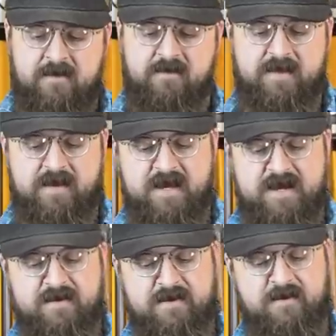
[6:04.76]
with
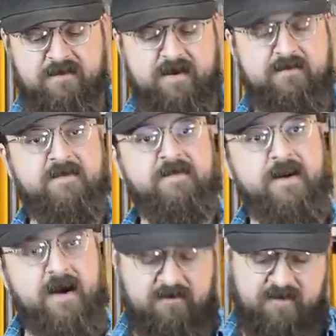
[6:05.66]
Ian over at
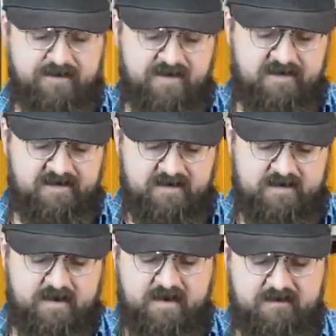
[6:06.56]
Forgotten Weapons,
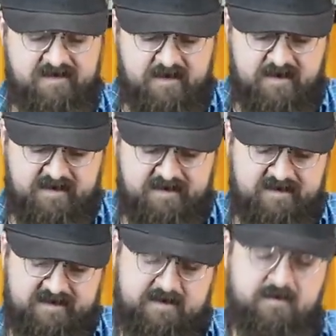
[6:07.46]
and I'm sorry, this
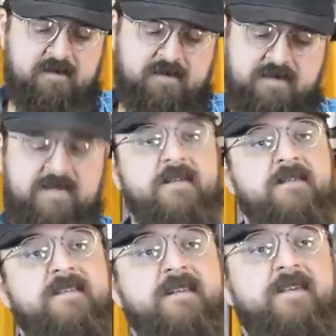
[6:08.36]
is
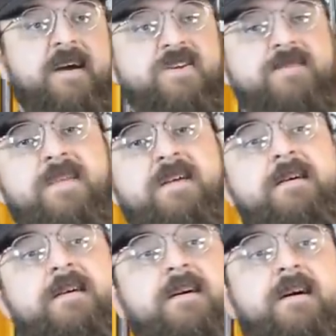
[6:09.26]
still stiff action.
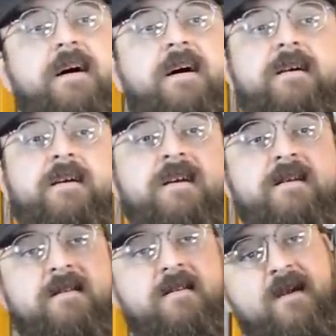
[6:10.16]
He
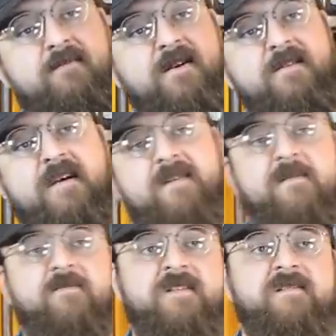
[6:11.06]
did a mud test
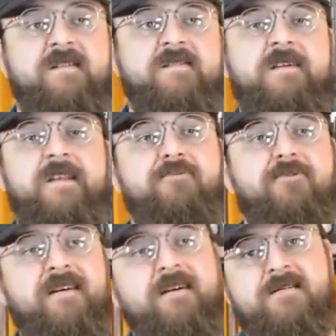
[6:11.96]
on one of these guns, and he
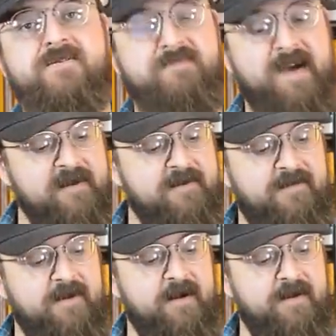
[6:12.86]
pointed out a dramatic
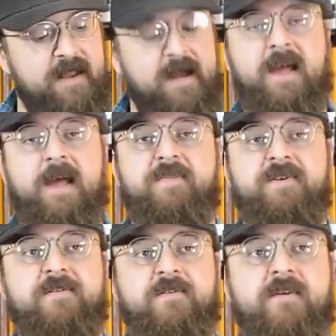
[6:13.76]
flaw that I
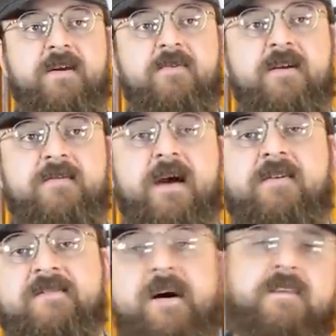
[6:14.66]
happen to agree with. Now,
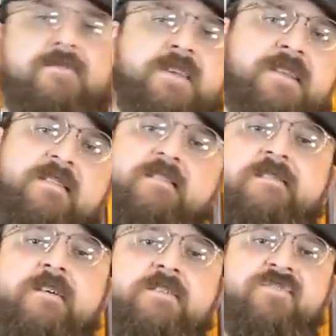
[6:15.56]
it's not unique to this
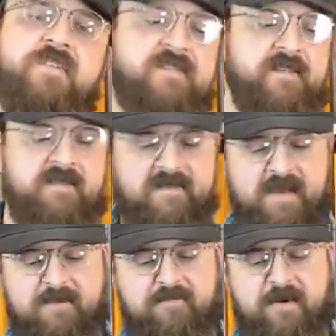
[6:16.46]
gun. You can see the
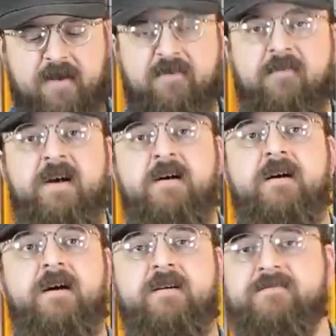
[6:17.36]
same problem
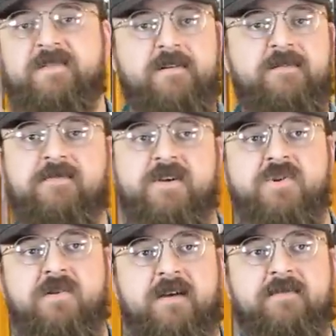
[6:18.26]
on certain
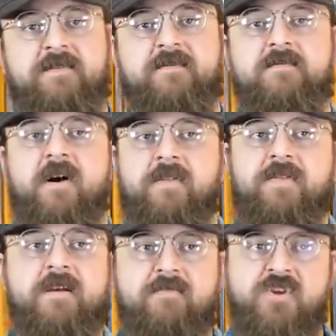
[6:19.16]
French rifles, although
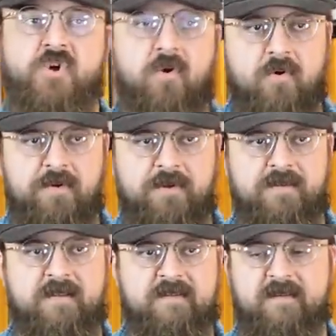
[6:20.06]
they are much older
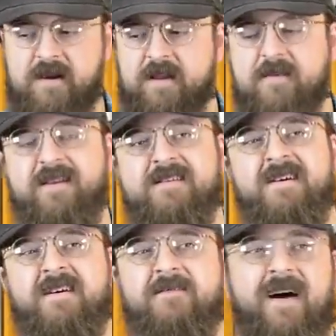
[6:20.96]
than this gun. I mean,
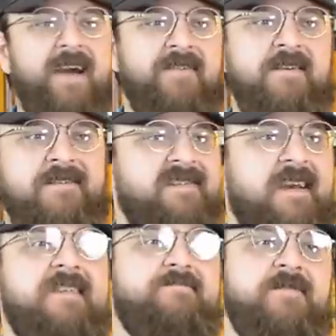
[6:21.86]
5 years,
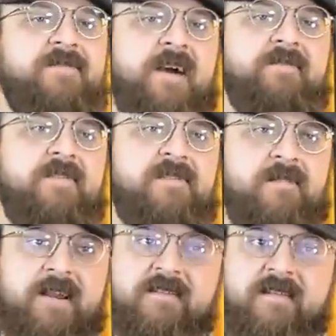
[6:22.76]
yes, but 5 years
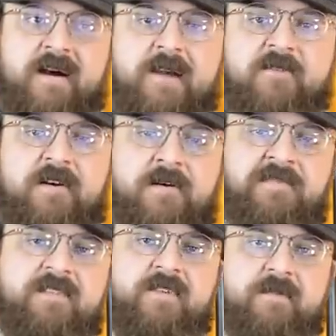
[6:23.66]
right at a time when
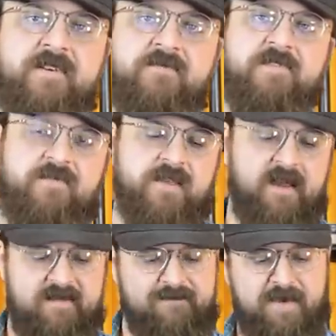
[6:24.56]
arms development was really
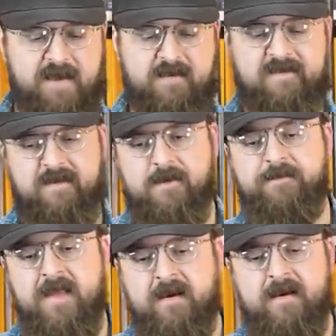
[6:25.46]
at its peak.
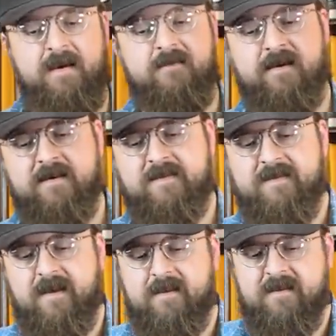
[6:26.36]
So, if I
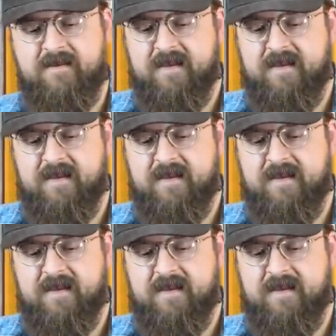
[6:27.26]
set this